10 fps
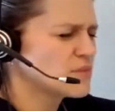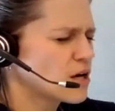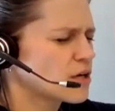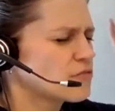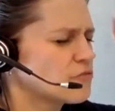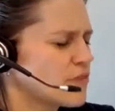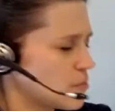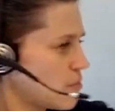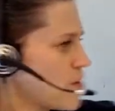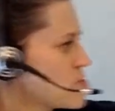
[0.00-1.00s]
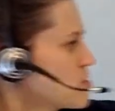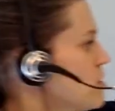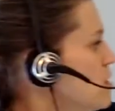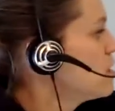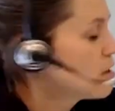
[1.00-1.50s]
log of vapor pressure
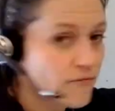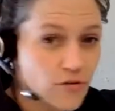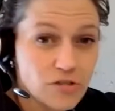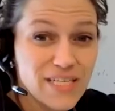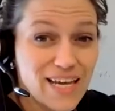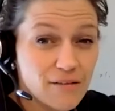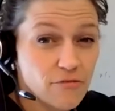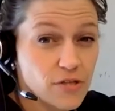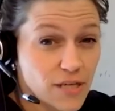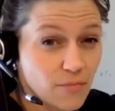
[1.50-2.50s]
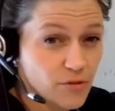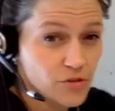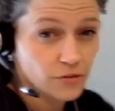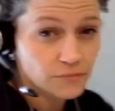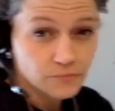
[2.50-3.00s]
versus inverse
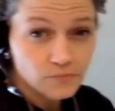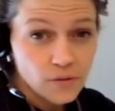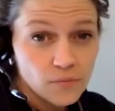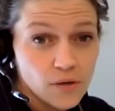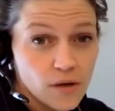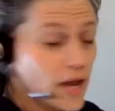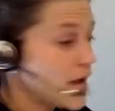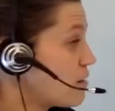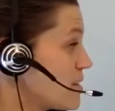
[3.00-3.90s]
temperature. And on